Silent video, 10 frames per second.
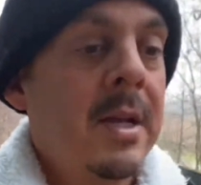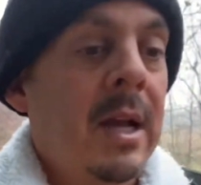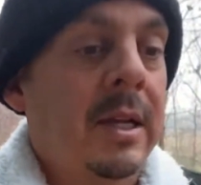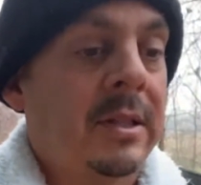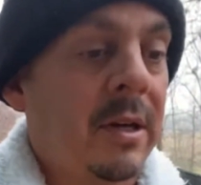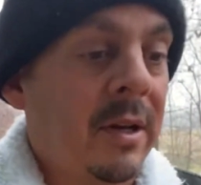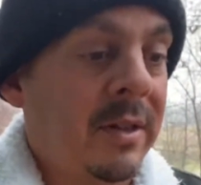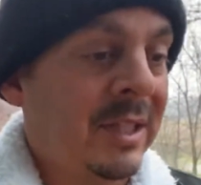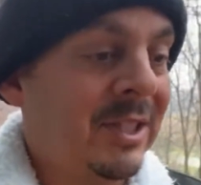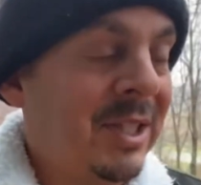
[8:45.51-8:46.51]
I started to
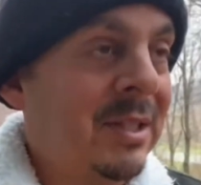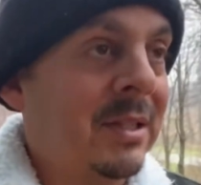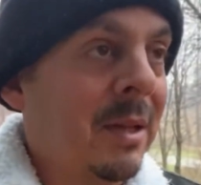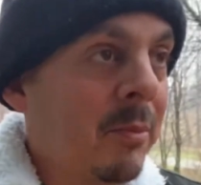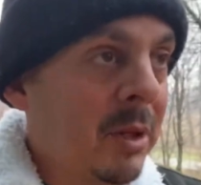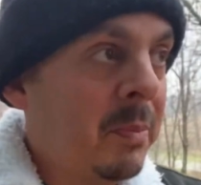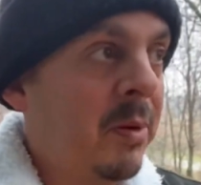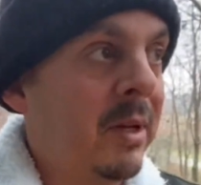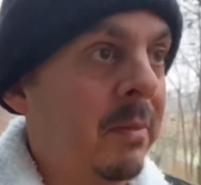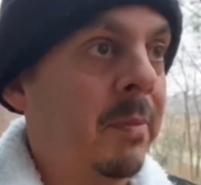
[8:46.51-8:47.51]
think, Jesus, I'm really
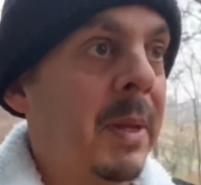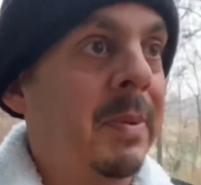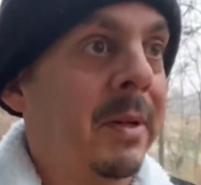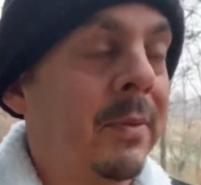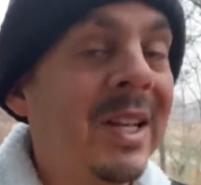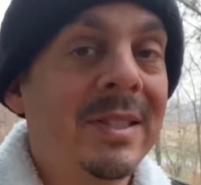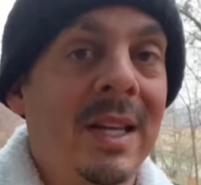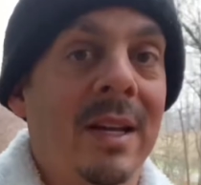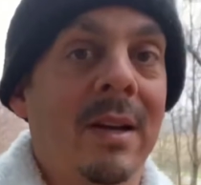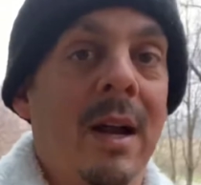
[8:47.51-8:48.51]
putting people at risk
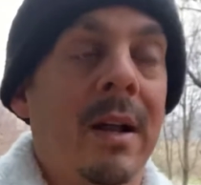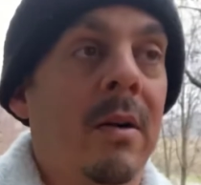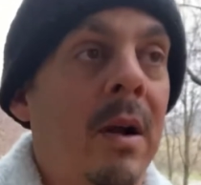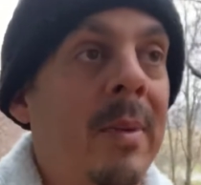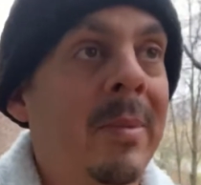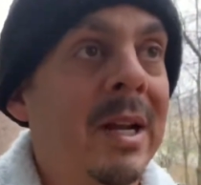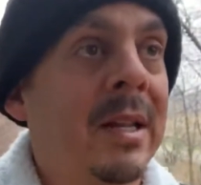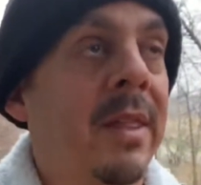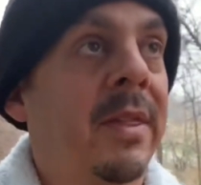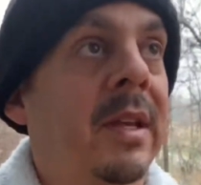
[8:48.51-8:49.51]
here. I, or maybe I
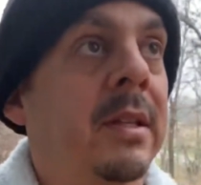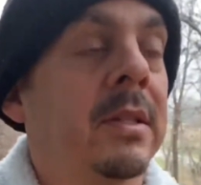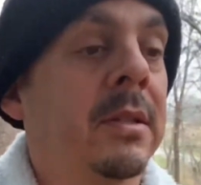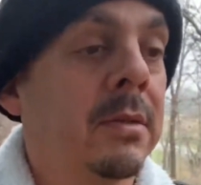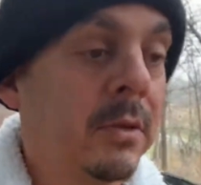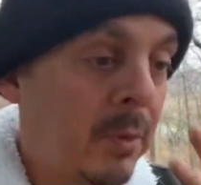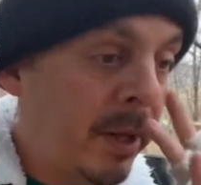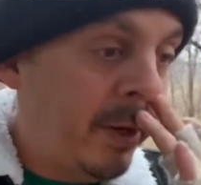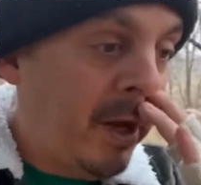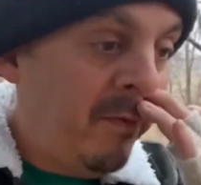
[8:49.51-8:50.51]
didn't think this through well
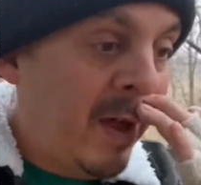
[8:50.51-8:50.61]
enough.